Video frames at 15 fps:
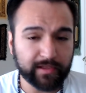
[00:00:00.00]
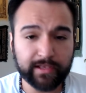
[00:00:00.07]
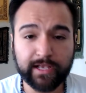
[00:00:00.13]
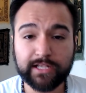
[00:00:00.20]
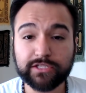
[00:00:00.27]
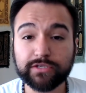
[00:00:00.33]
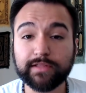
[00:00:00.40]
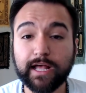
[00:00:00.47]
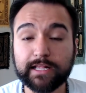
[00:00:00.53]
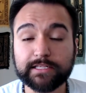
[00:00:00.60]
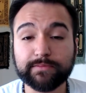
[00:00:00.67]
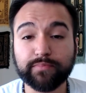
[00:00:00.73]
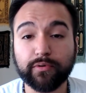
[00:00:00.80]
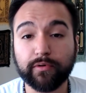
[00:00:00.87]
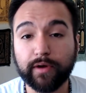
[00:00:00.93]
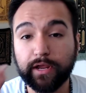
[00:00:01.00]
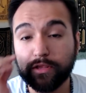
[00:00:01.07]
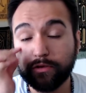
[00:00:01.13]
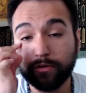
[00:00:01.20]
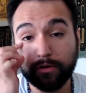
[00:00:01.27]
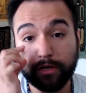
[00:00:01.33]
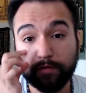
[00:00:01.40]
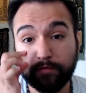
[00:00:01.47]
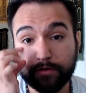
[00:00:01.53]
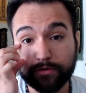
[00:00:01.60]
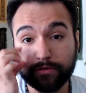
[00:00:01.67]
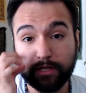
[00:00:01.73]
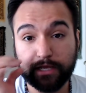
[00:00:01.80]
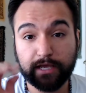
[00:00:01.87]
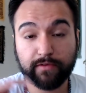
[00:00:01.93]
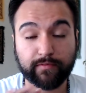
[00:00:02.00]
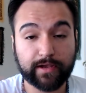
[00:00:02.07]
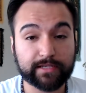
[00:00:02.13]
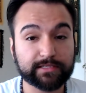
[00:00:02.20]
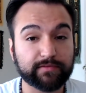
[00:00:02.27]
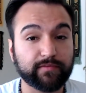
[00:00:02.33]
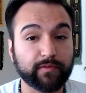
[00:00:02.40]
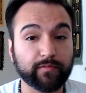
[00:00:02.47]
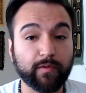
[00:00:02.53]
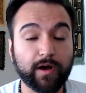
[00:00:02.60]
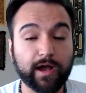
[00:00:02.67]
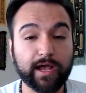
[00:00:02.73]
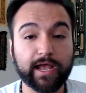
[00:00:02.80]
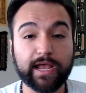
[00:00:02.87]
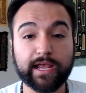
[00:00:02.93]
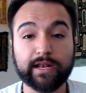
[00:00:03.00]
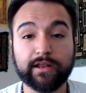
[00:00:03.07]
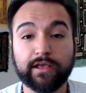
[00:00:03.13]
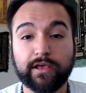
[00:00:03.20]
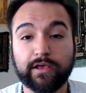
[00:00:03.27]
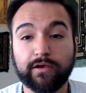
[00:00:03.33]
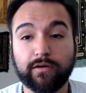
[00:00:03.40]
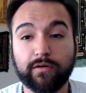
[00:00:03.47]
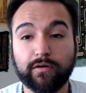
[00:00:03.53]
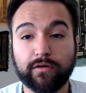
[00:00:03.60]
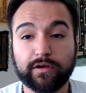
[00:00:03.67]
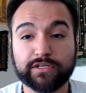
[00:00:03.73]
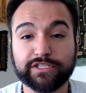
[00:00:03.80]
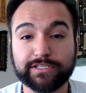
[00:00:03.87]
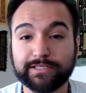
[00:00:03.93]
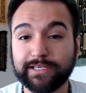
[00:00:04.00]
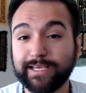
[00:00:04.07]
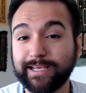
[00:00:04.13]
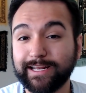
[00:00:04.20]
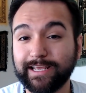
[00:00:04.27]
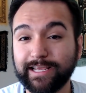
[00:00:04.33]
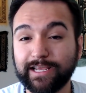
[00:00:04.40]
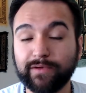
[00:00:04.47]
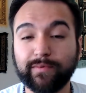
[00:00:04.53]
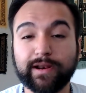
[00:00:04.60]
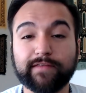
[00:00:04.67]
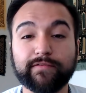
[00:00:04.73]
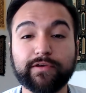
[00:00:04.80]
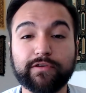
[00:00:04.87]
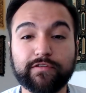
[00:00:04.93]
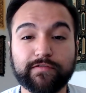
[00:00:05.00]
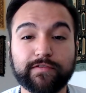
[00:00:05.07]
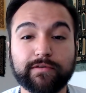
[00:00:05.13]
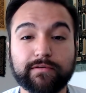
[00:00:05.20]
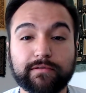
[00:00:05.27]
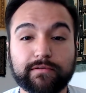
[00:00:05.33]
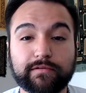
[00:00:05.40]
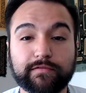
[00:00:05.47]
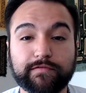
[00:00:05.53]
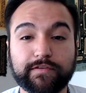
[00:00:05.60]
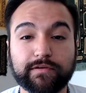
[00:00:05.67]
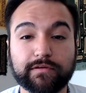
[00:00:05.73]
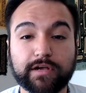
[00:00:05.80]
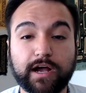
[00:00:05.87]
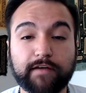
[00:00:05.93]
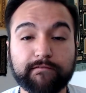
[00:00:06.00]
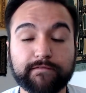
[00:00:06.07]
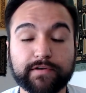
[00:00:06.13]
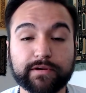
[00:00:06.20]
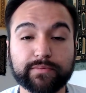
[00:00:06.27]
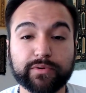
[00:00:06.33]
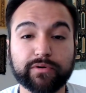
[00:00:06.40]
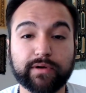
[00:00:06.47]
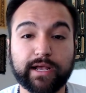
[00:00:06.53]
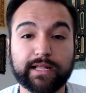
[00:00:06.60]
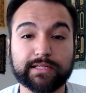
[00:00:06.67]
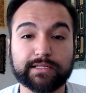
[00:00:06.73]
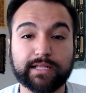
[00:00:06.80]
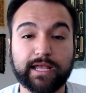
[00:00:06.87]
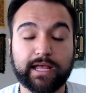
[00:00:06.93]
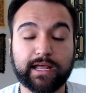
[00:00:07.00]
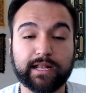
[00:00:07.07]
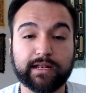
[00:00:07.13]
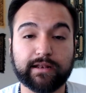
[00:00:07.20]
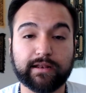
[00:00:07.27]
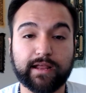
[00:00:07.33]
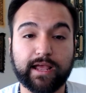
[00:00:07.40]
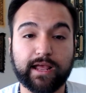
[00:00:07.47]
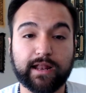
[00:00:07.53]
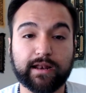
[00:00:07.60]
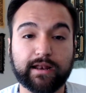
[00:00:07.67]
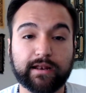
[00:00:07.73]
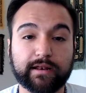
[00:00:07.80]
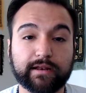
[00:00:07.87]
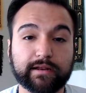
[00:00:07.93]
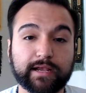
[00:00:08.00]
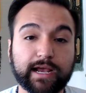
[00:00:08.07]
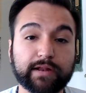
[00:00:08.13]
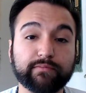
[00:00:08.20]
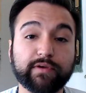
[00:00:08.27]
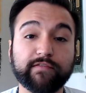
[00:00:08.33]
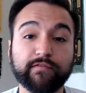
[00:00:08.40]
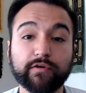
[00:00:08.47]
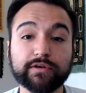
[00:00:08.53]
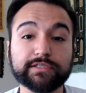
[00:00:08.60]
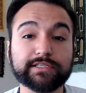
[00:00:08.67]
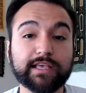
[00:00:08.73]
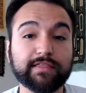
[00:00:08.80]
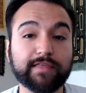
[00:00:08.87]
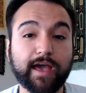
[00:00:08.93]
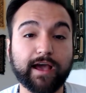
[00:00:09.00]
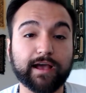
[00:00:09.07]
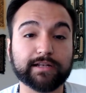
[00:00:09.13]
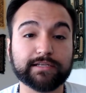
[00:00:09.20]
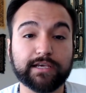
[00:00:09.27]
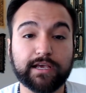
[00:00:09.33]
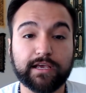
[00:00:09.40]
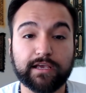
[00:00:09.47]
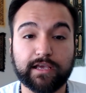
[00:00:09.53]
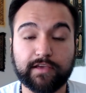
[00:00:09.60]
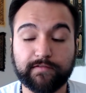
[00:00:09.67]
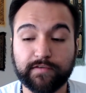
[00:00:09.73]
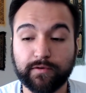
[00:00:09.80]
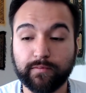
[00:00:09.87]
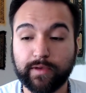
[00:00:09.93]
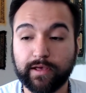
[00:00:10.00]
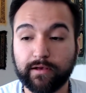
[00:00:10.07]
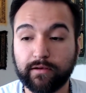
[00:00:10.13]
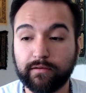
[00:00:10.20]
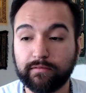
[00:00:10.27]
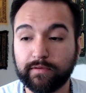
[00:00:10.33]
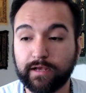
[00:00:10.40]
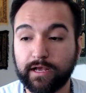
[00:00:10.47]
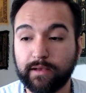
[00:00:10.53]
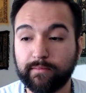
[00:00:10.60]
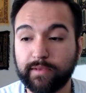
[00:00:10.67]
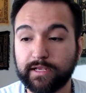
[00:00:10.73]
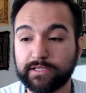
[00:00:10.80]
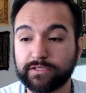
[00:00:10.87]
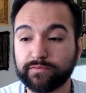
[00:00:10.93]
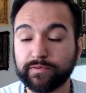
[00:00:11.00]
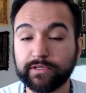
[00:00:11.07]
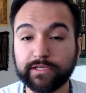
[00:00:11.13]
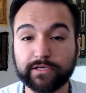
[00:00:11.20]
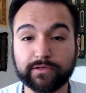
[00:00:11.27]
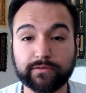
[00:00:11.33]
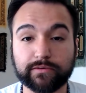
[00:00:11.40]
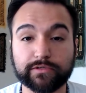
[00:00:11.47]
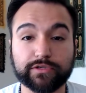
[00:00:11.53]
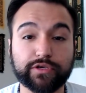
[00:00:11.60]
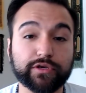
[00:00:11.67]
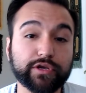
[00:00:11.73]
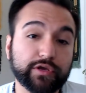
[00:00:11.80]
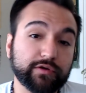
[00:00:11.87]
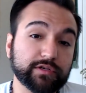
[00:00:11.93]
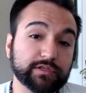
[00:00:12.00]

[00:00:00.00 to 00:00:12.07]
so that's important. You could even do like erase and rewind, or just kidding, whatever you feel comfortable and kind of reversing that if you will. It's really cool. So you can use